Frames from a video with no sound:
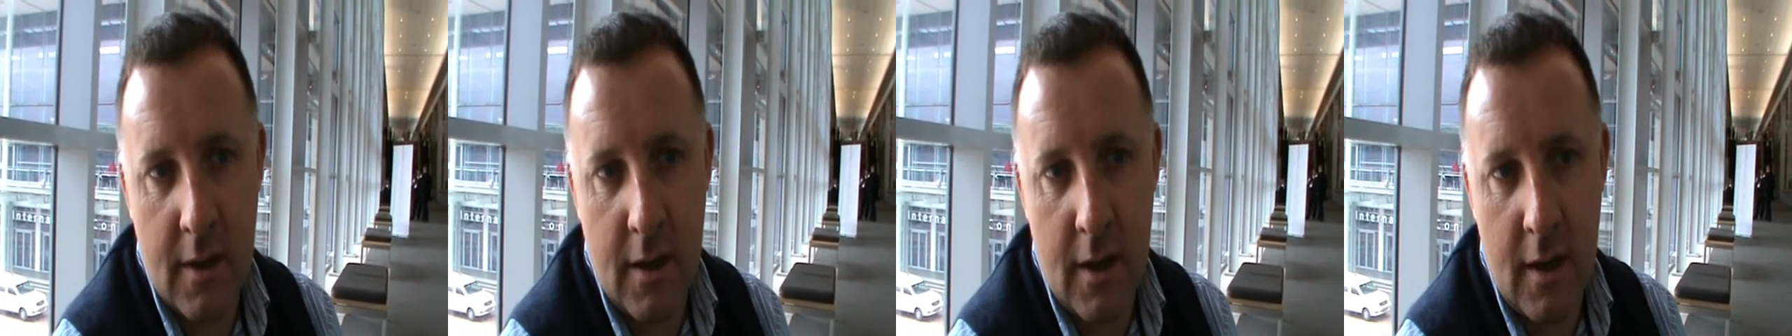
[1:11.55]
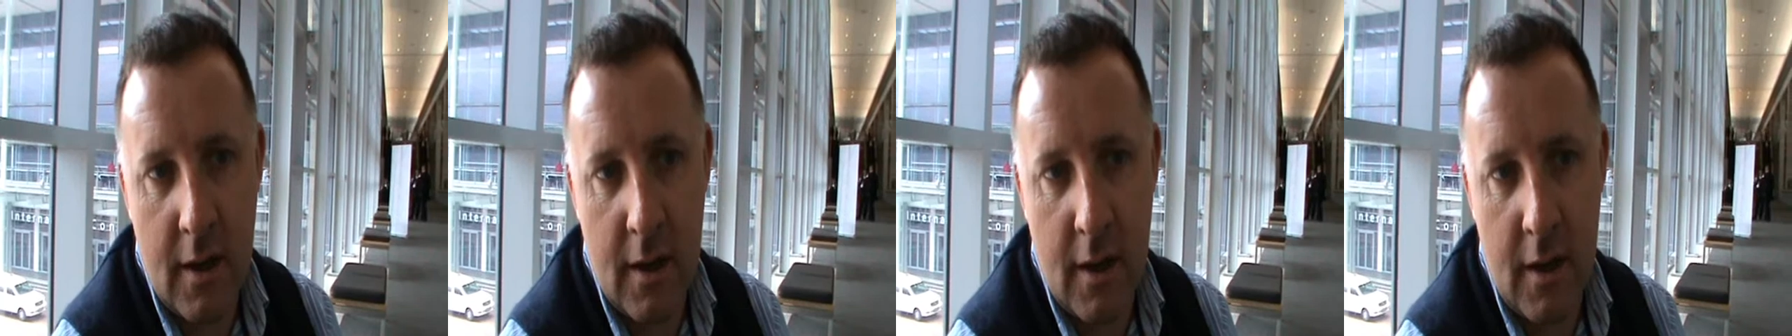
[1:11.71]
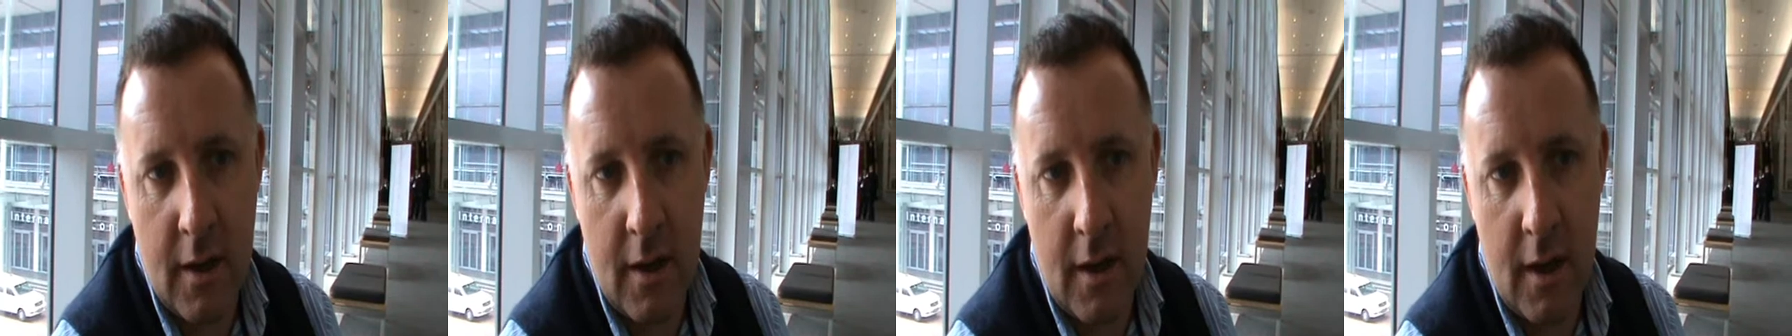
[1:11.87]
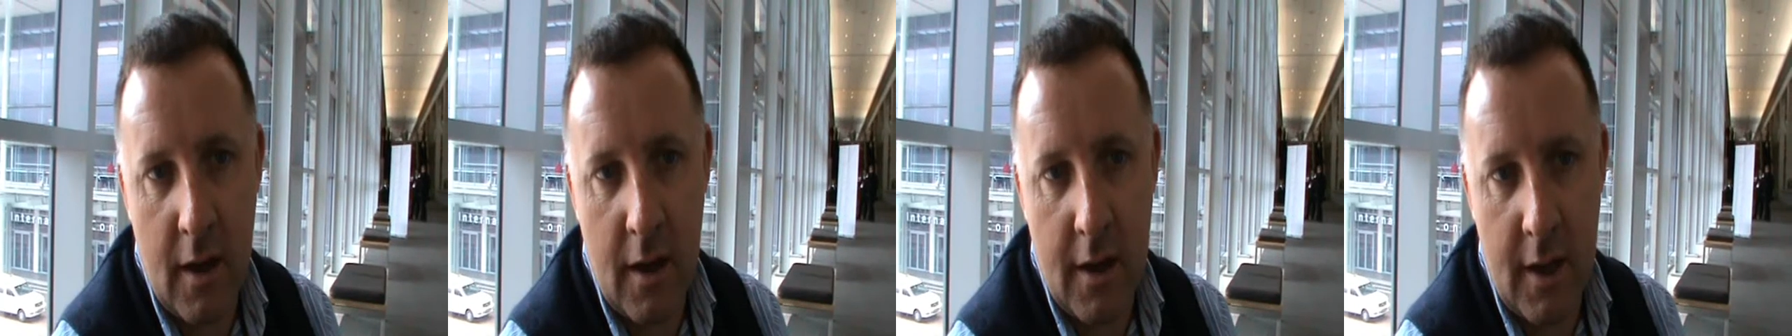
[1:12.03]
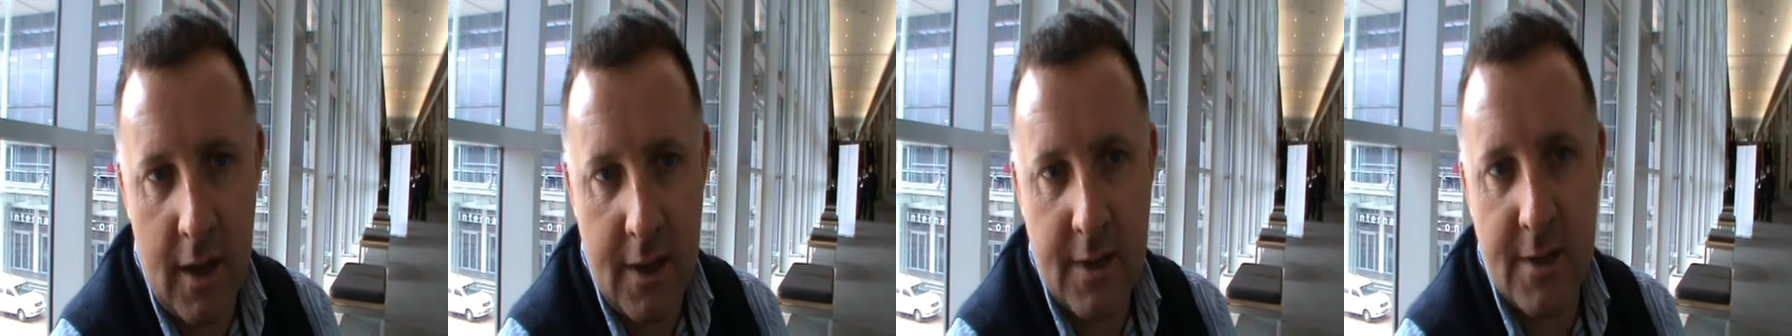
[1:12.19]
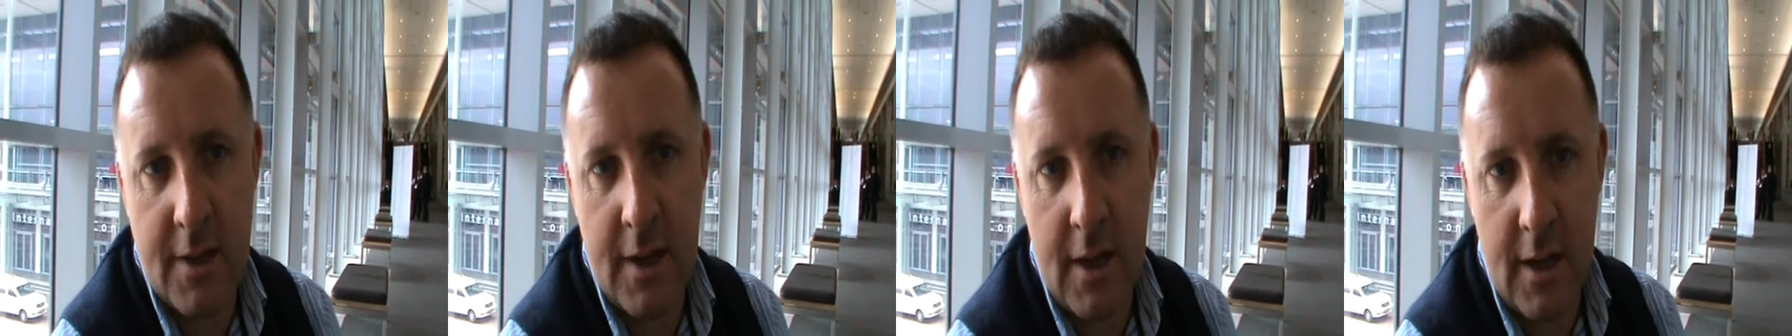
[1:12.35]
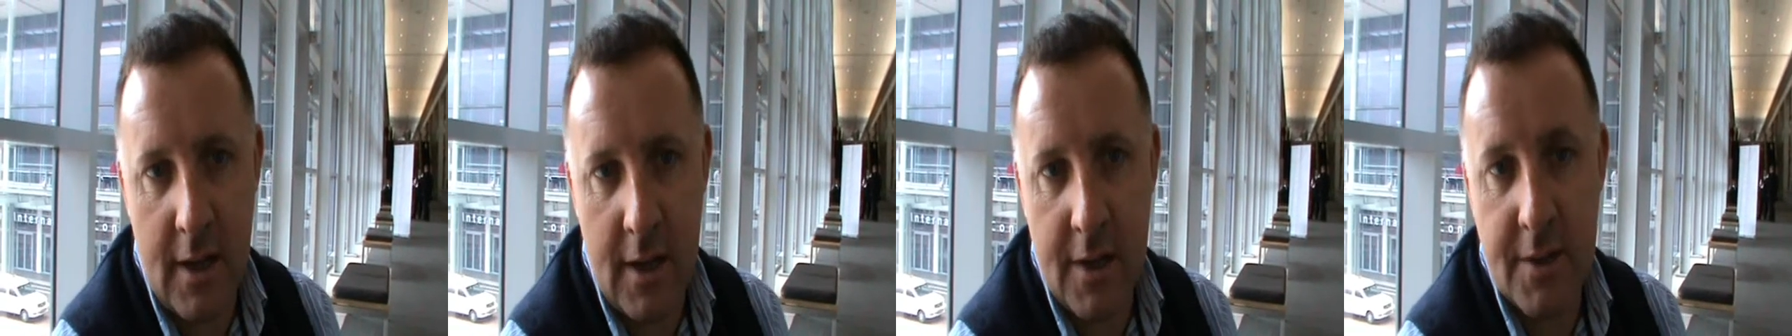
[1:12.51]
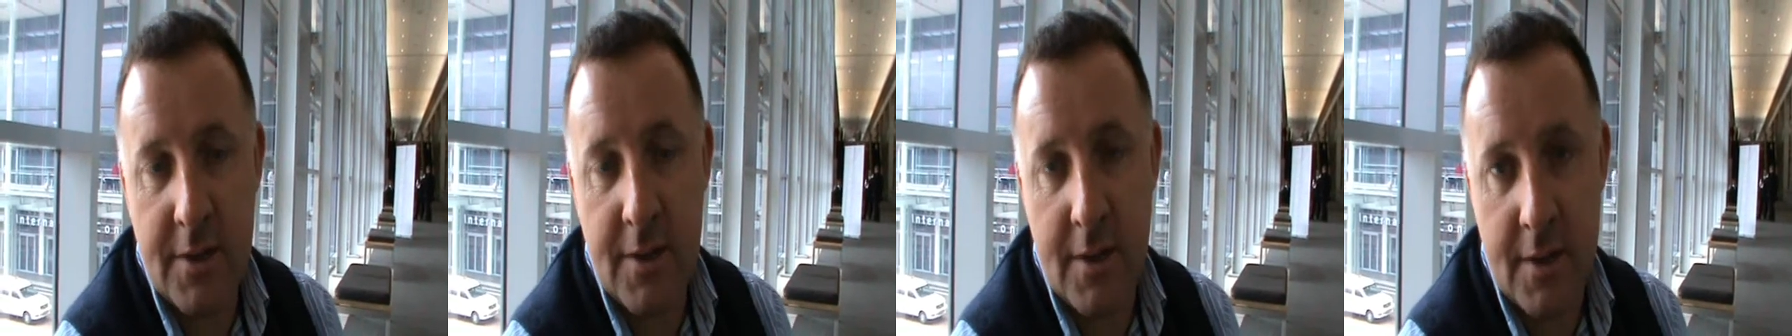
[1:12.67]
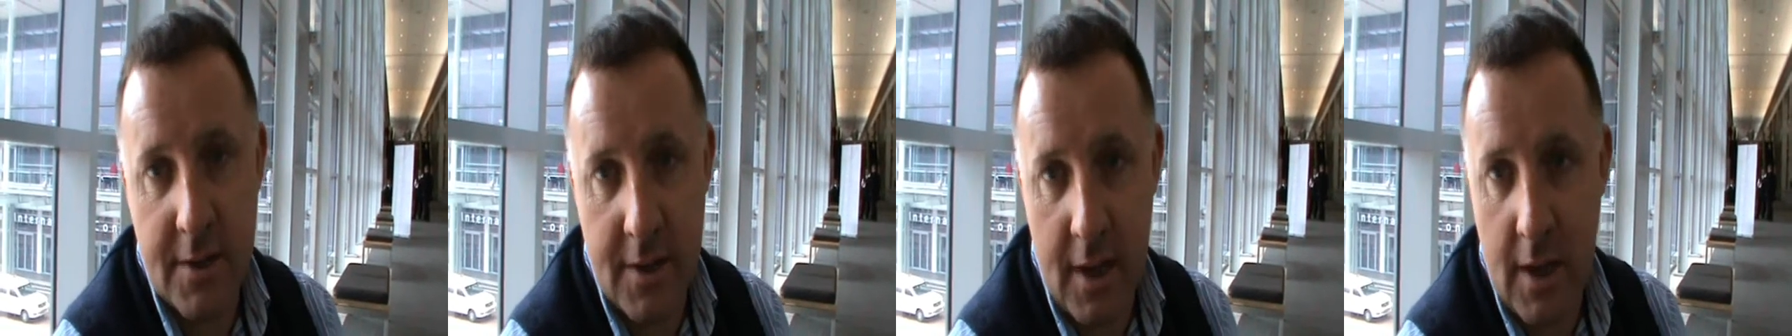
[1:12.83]
an
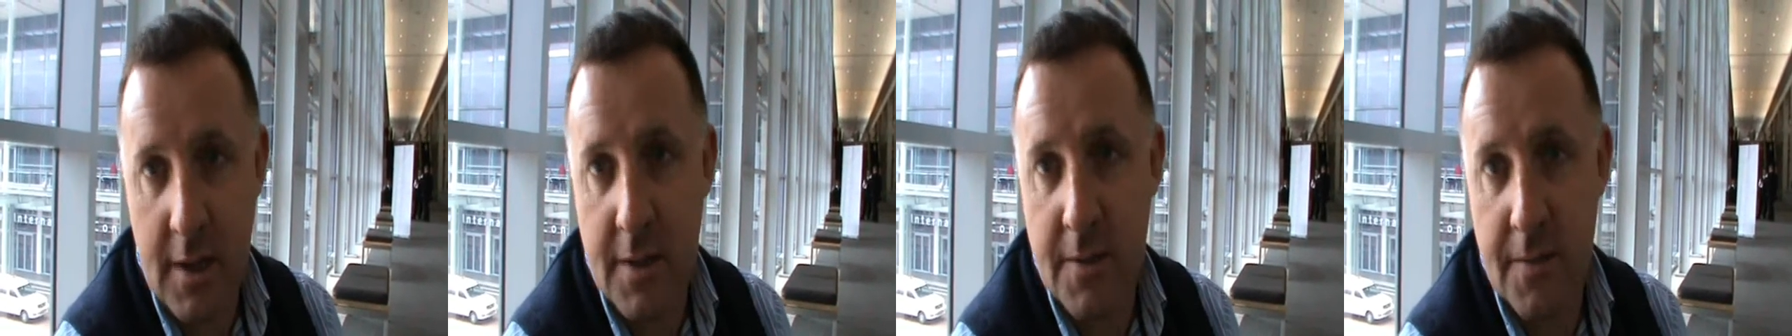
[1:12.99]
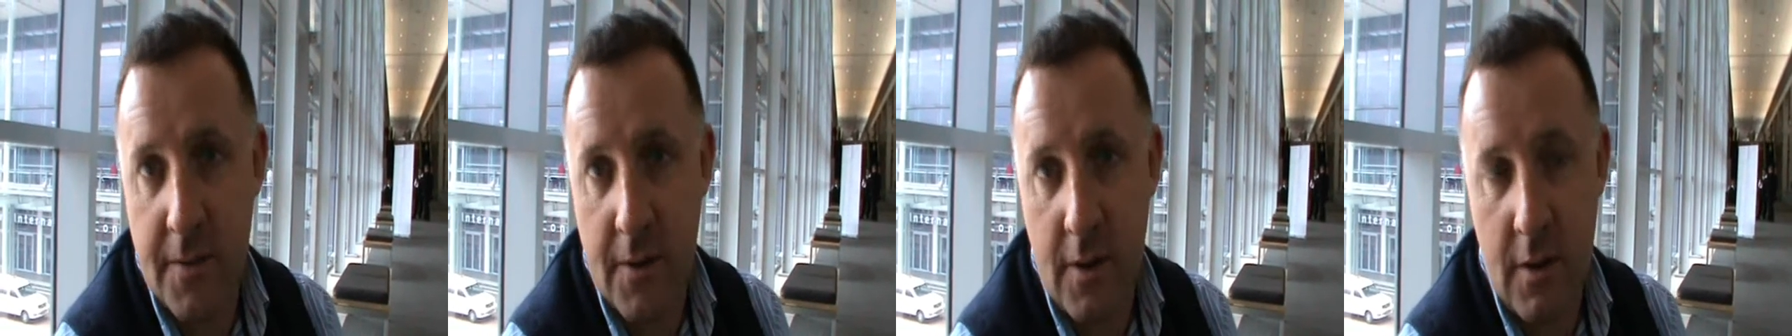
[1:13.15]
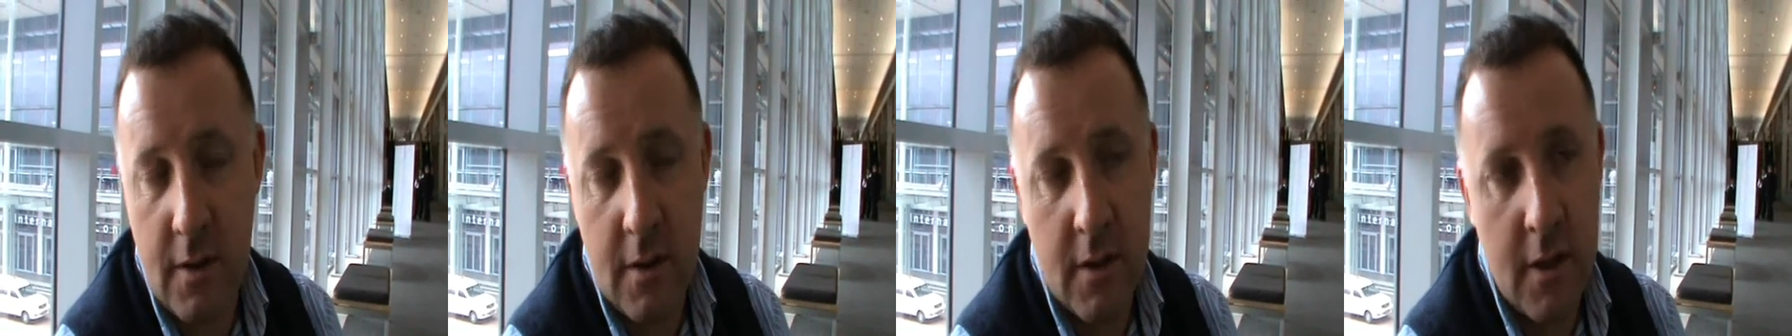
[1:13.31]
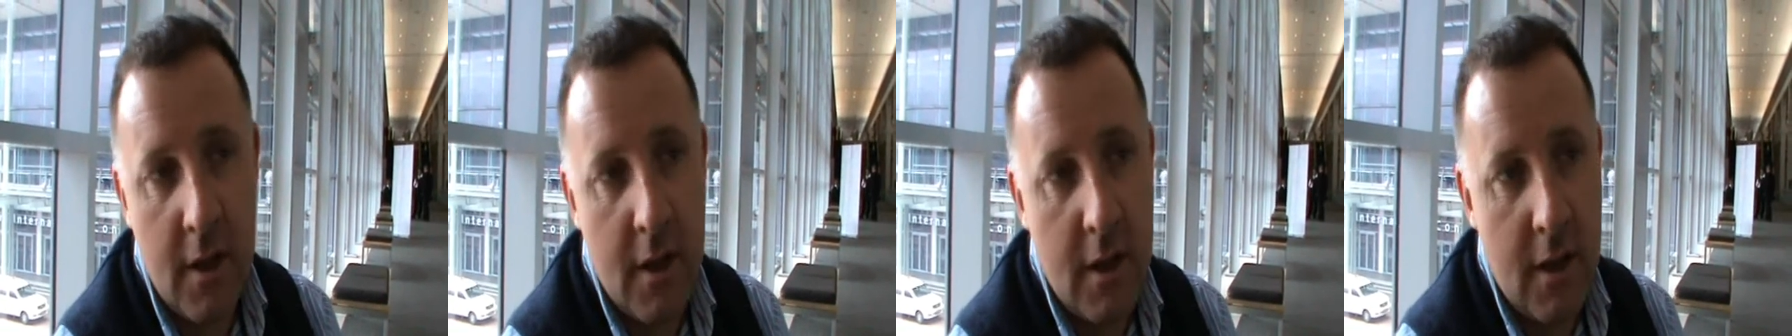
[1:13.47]
SDI successful.